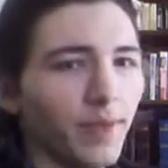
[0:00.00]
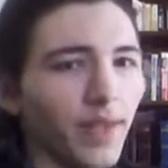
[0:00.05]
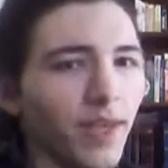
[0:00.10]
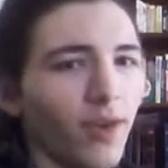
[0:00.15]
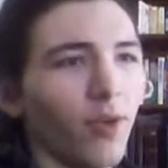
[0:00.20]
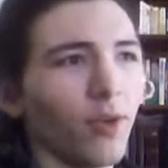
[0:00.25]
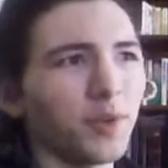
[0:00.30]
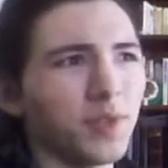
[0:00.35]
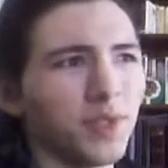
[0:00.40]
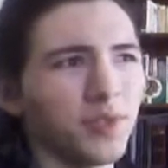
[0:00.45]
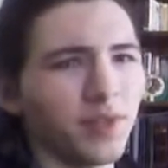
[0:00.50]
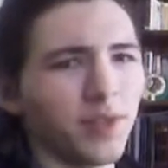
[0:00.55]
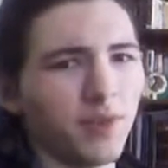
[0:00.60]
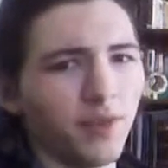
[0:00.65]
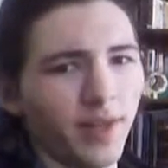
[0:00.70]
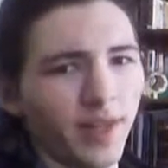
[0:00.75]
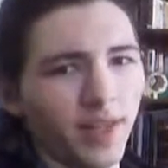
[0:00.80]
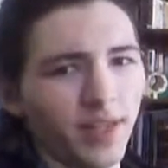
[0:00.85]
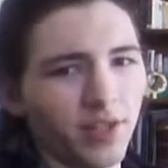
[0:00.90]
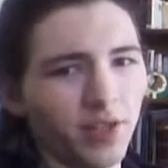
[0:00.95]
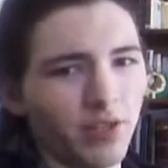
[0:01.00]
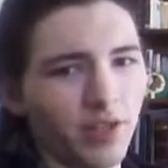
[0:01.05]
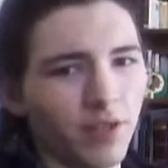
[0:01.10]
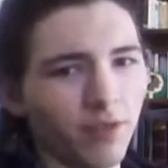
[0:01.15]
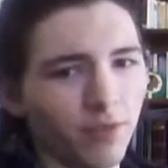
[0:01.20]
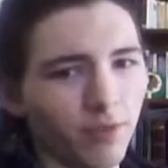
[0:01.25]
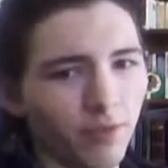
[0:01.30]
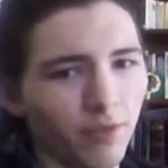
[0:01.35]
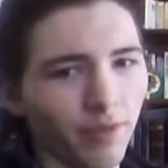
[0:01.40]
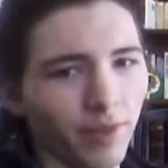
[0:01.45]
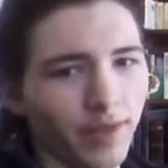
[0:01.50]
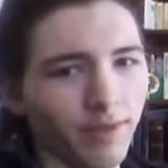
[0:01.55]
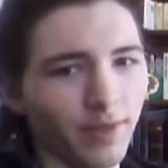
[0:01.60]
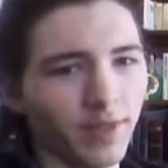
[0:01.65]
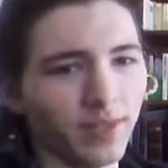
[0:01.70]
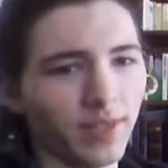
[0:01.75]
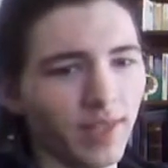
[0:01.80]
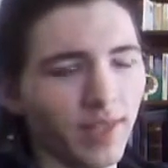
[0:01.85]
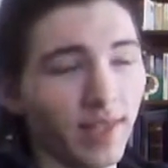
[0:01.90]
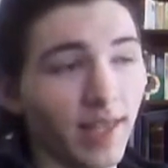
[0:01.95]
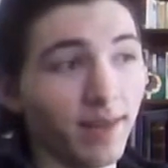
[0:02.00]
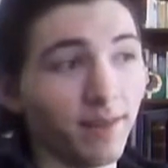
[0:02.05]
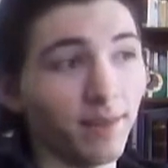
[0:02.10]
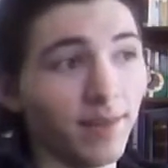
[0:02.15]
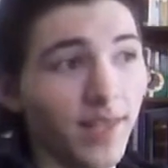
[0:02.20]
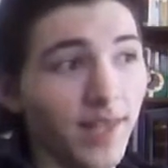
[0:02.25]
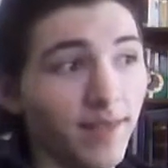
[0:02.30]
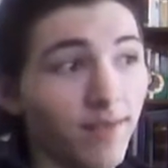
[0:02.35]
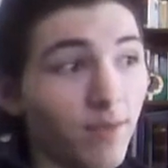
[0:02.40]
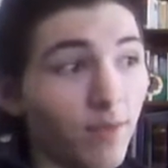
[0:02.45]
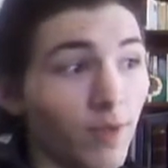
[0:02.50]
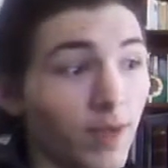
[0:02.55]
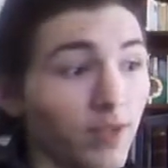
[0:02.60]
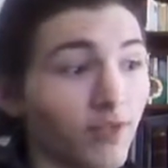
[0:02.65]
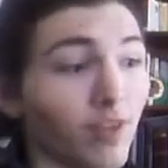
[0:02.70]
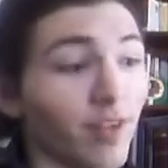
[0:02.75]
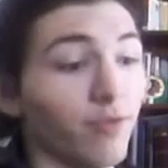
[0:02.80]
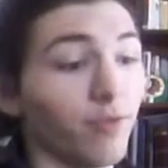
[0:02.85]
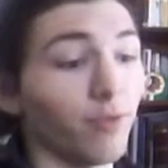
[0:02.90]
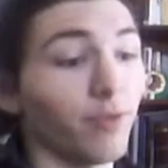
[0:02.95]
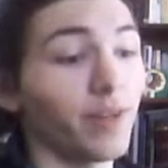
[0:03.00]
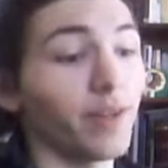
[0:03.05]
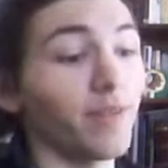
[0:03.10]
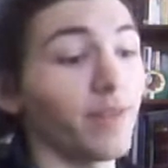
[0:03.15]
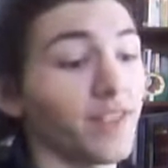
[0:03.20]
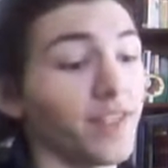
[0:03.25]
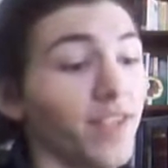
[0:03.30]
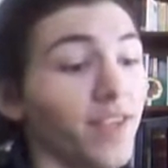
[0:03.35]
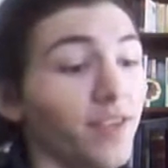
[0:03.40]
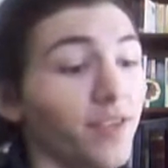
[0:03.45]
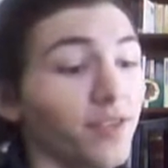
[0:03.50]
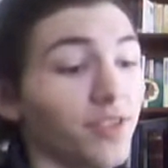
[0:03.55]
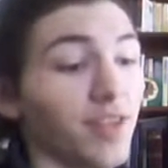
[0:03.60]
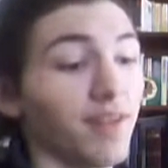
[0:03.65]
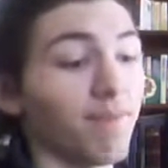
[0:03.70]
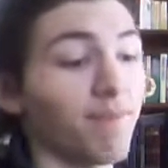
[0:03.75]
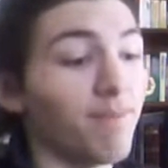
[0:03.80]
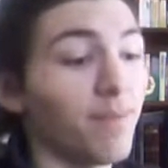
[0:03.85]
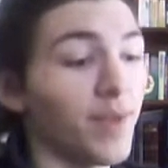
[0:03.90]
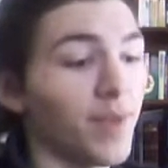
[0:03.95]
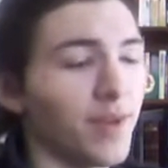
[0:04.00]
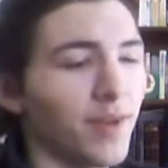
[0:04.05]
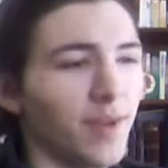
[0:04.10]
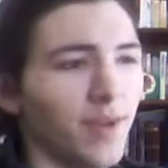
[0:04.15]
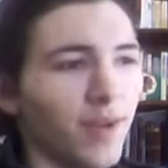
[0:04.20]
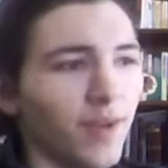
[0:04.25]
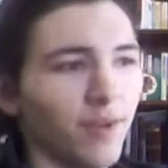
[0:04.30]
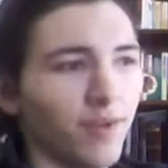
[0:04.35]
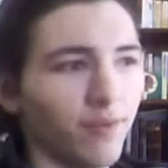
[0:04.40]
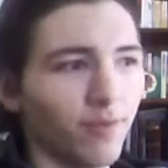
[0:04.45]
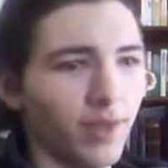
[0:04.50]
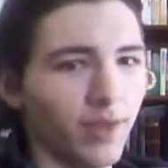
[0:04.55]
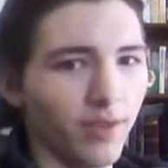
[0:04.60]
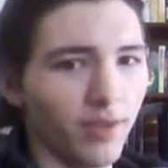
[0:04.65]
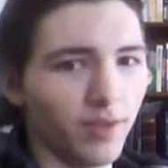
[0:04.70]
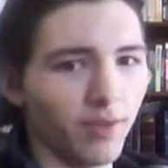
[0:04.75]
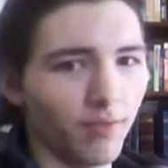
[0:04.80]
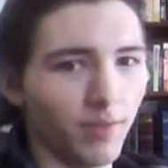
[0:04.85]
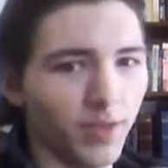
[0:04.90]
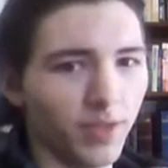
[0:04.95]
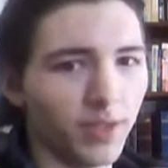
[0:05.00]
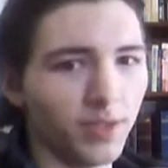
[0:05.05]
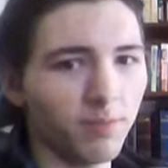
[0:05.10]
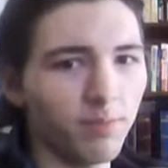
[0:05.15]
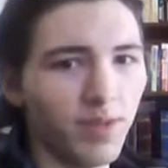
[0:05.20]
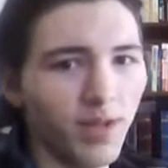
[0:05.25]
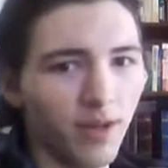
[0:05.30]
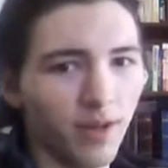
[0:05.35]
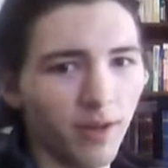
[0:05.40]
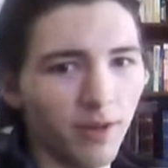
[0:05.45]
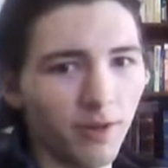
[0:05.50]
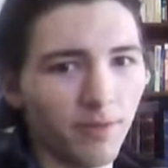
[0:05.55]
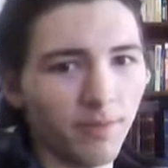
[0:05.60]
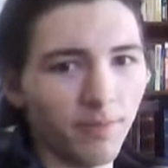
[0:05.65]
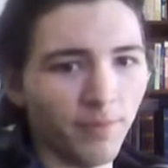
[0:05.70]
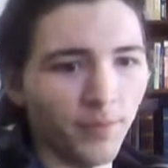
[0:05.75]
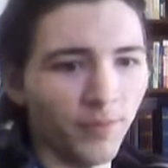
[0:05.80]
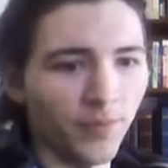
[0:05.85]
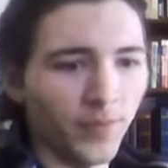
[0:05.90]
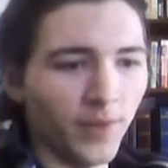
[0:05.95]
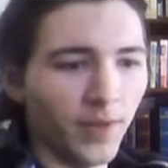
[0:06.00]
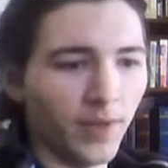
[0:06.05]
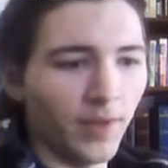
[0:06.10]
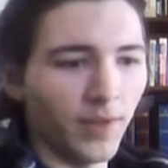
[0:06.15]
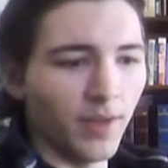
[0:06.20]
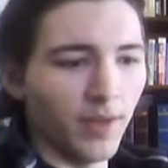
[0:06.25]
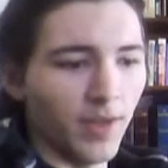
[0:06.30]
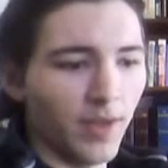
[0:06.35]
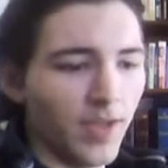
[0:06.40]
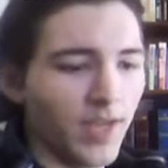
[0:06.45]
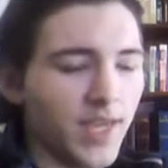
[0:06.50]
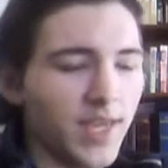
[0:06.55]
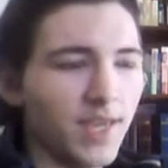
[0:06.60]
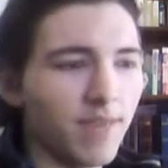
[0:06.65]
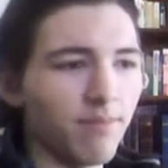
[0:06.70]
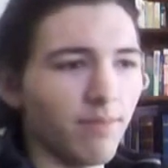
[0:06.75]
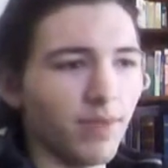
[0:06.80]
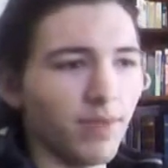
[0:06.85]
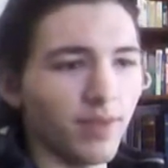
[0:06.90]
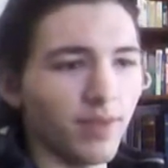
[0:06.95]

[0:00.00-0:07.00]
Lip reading: holds his own against General Grievous, and then even when General Grievous kills him with a spear, that's